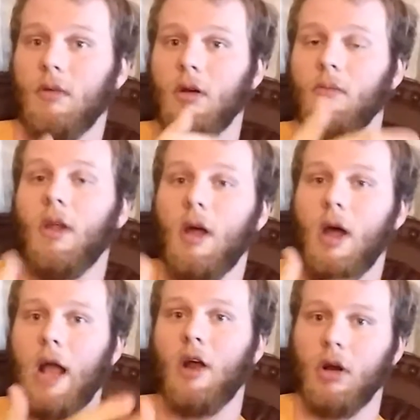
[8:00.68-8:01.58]
you know,
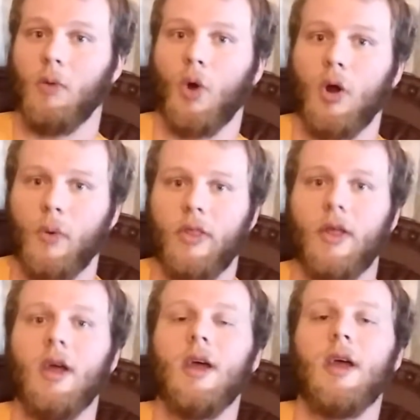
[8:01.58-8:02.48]
I currently work with.
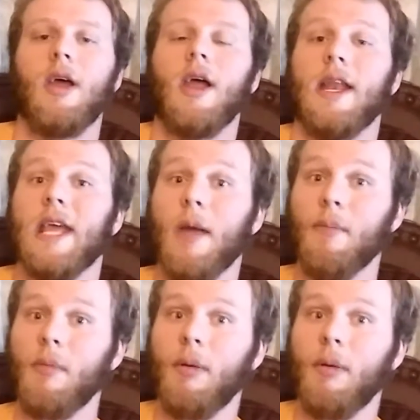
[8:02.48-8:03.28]
And he gave me